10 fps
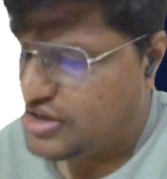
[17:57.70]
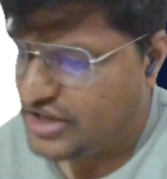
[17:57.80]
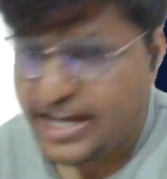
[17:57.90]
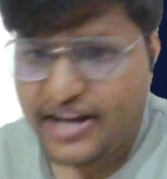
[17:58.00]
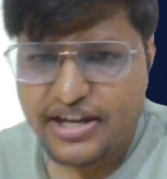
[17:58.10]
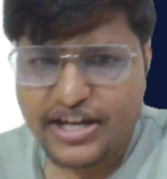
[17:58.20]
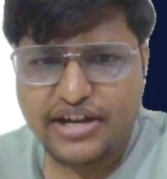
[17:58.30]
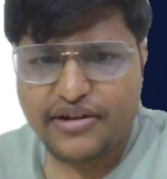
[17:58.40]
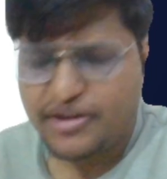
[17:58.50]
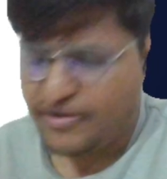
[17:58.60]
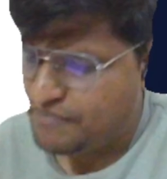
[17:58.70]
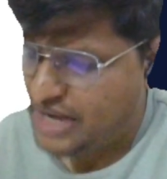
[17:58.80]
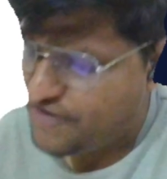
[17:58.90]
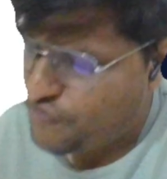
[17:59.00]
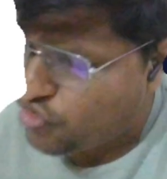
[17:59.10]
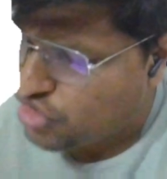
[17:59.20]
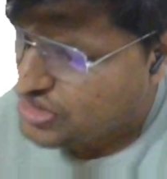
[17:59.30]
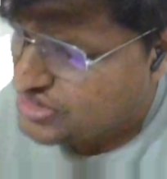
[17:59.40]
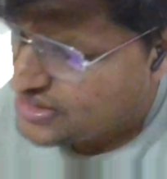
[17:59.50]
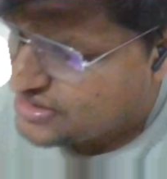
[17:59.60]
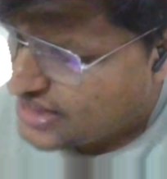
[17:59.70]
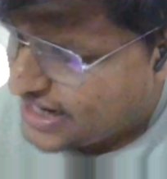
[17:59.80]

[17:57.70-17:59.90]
Their main focus is